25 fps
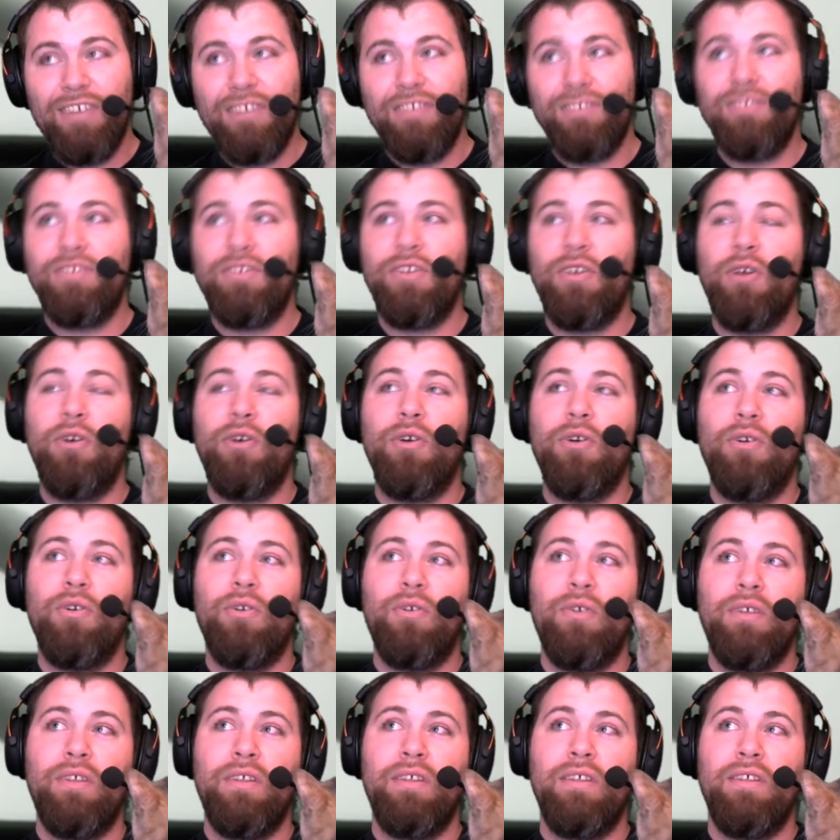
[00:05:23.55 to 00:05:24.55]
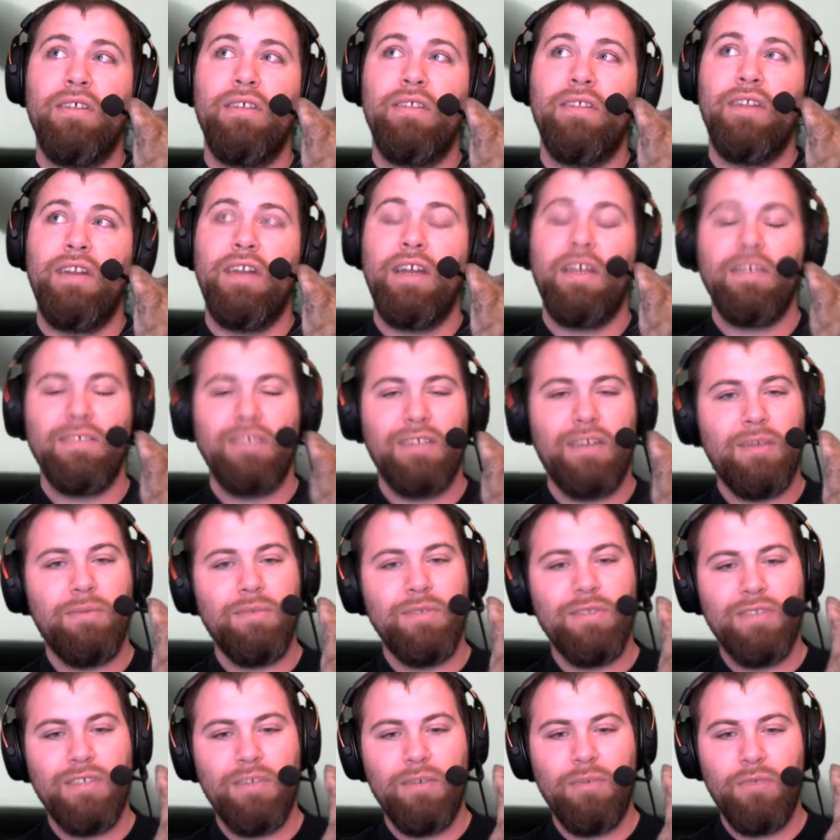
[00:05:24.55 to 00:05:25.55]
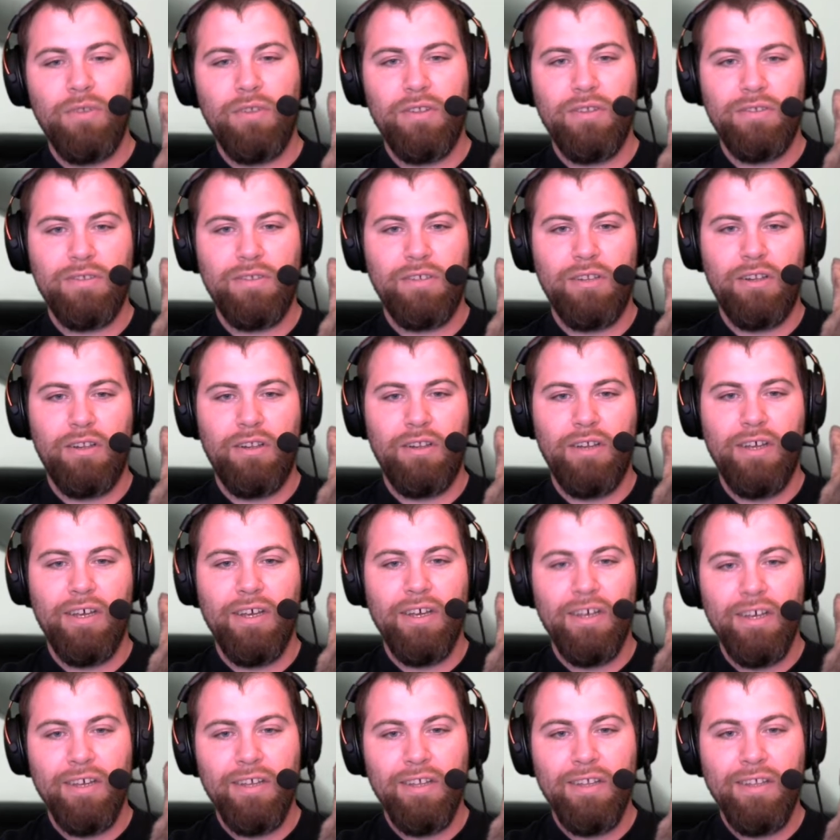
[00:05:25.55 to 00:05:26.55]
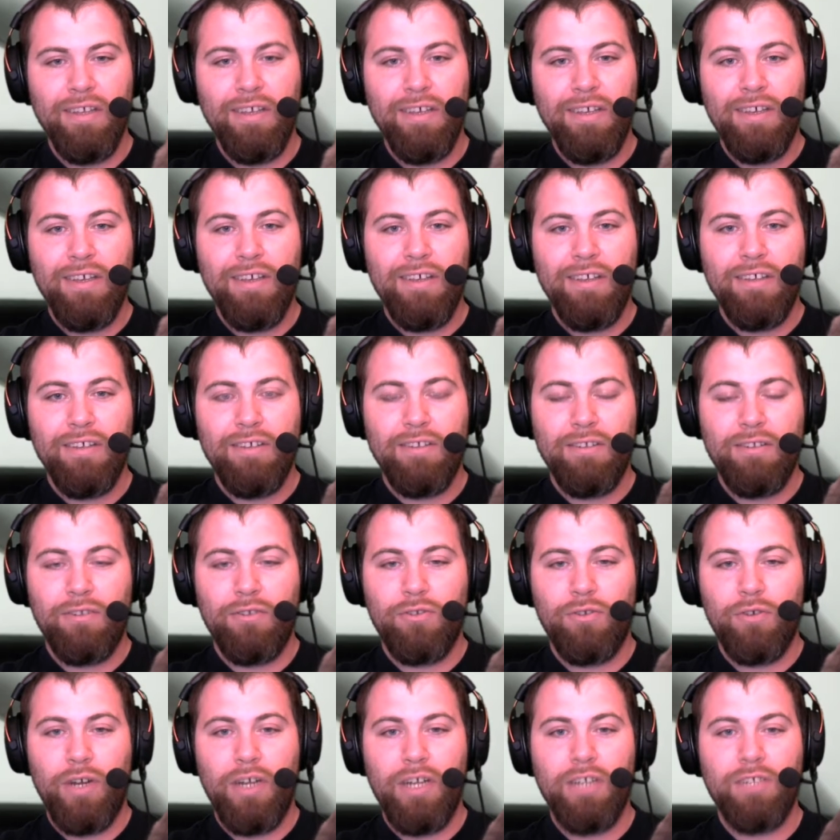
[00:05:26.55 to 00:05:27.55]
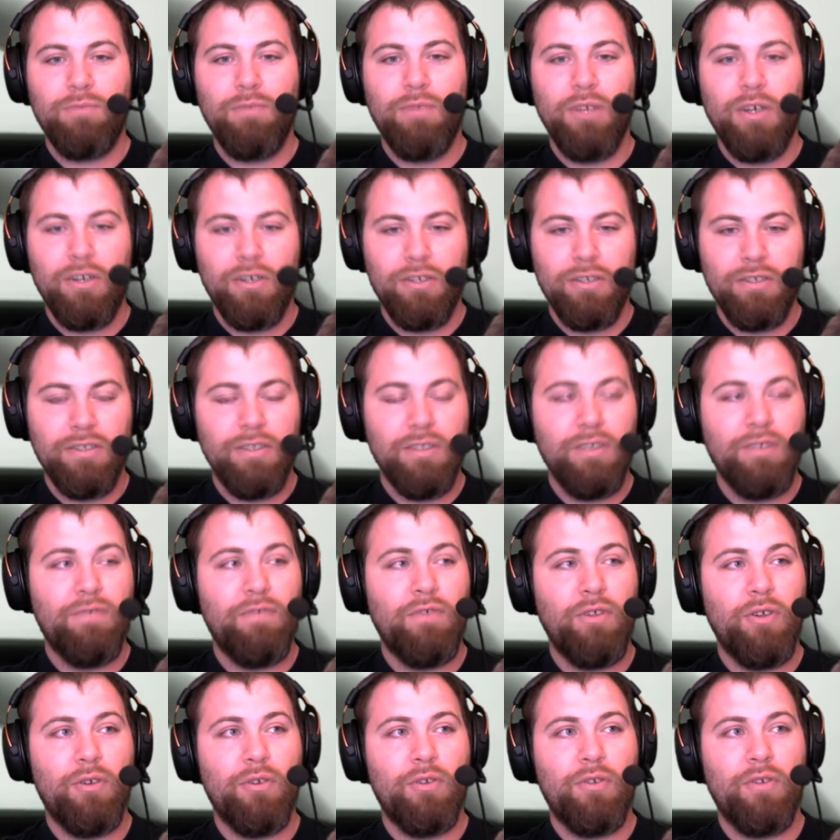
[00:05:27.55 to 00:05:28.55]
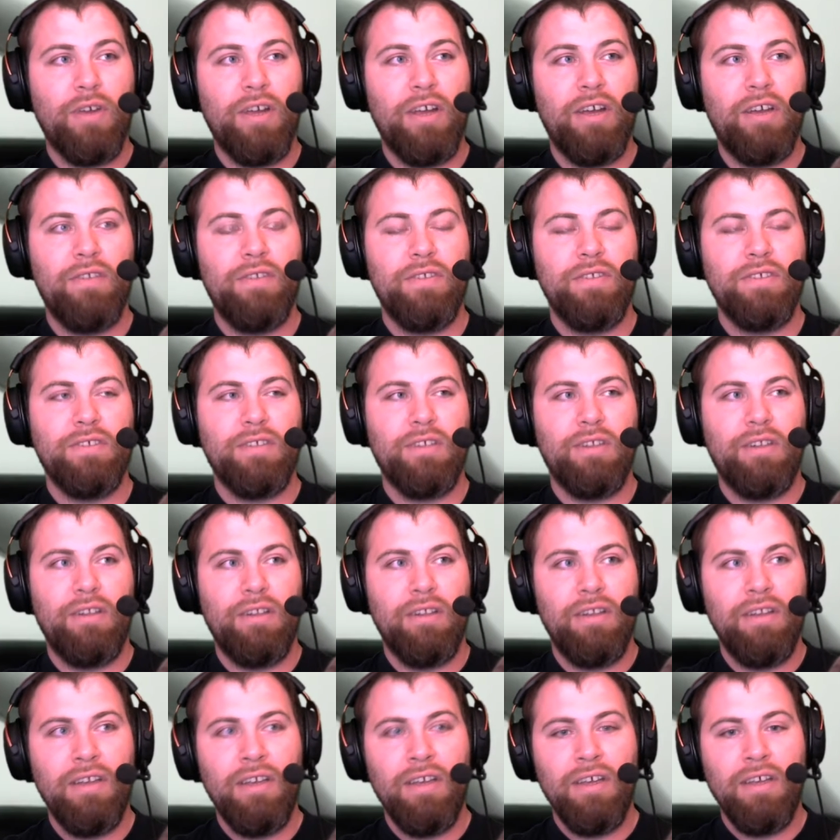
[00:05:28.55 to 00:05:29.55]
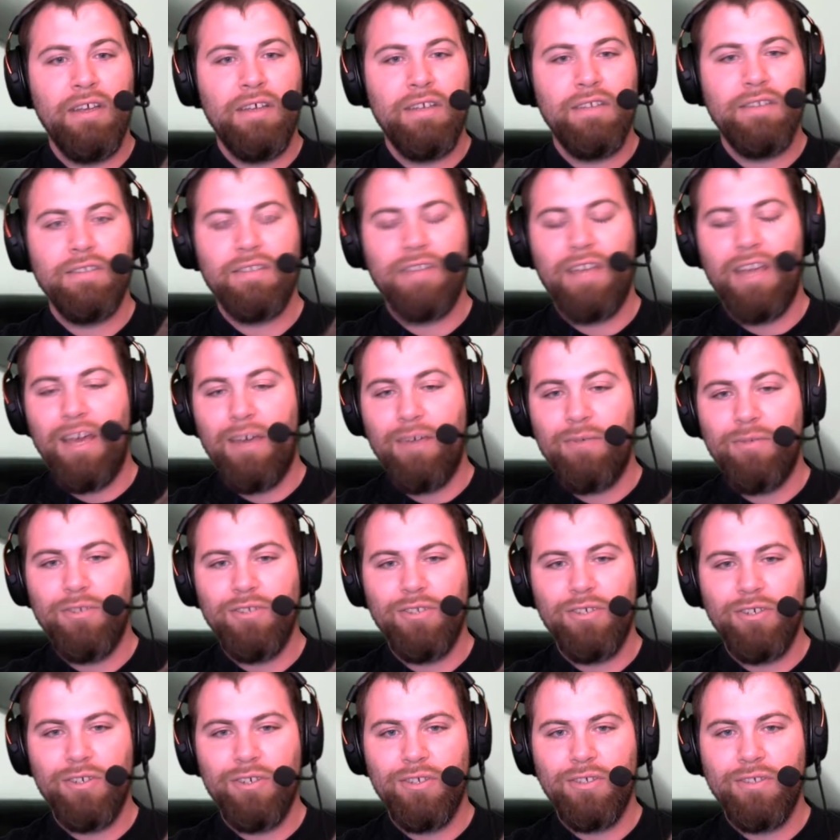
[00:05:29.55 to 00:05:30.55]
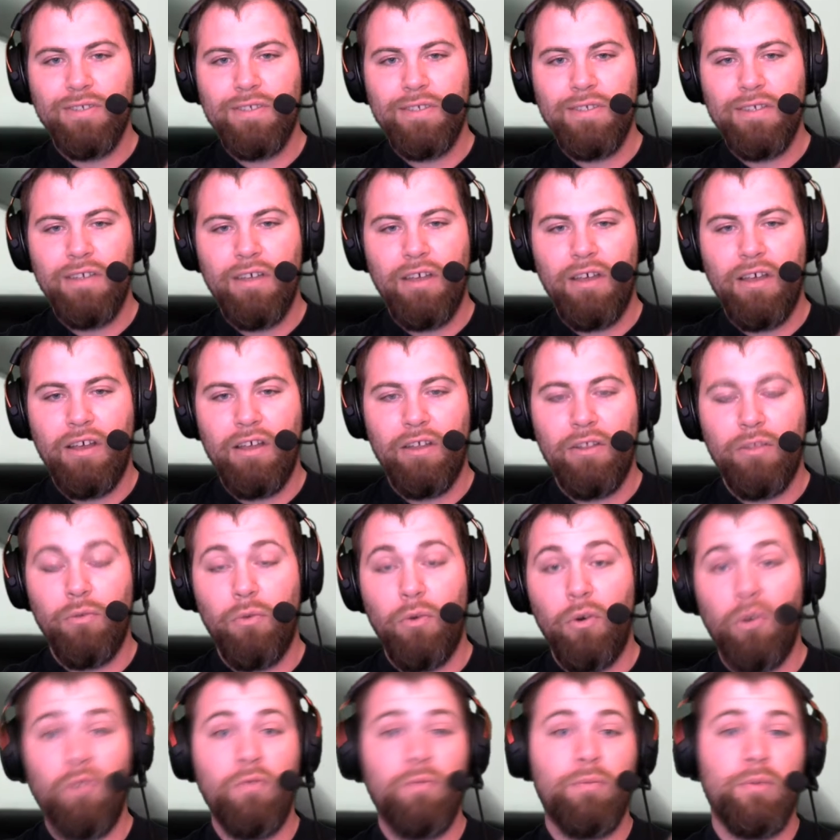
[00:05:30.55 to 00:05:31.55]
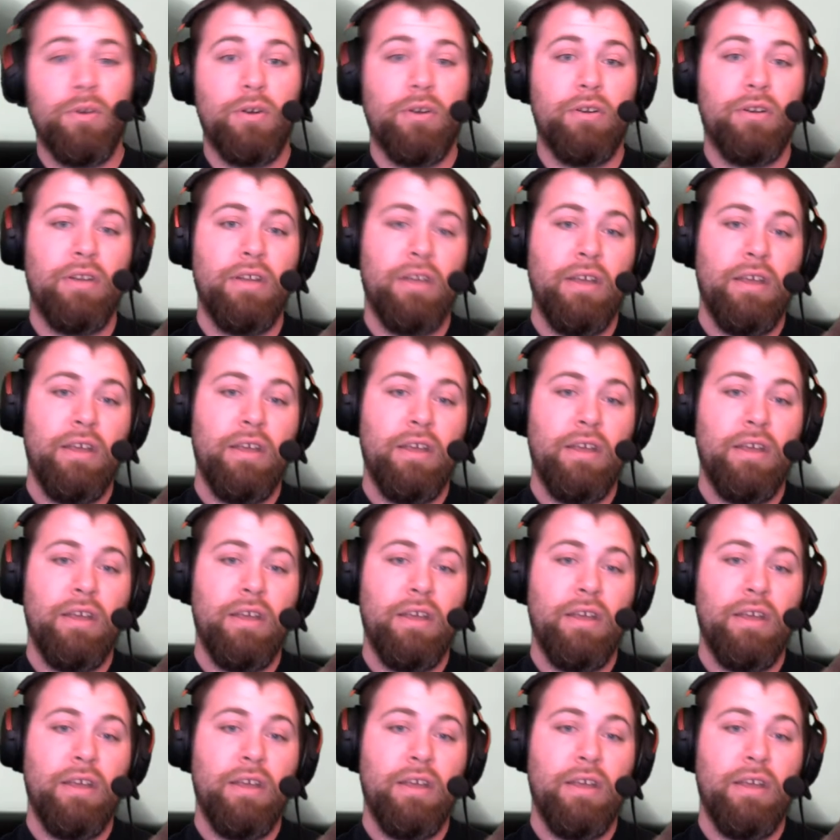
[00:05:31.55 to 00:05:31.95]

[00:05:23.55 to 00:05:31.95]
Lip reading: So the next time you see one of those little trash buggers floating around, these little scavengers, the wolf bird,